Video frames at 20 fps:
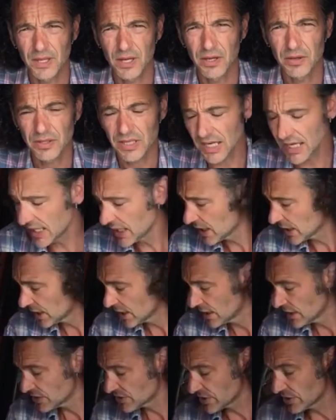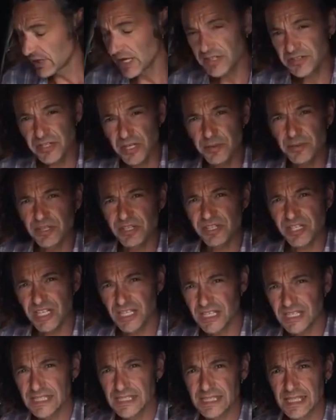Okay, so let's go
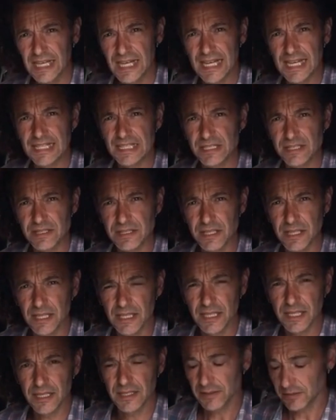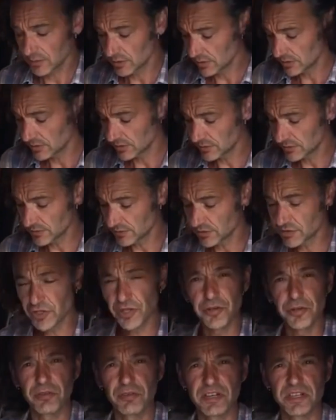inside and show
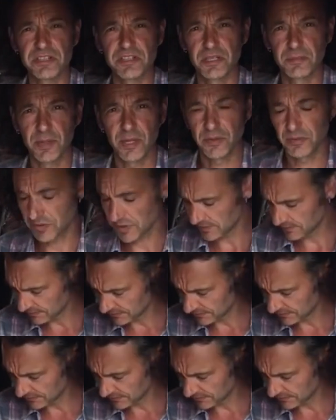you the rest of the boat.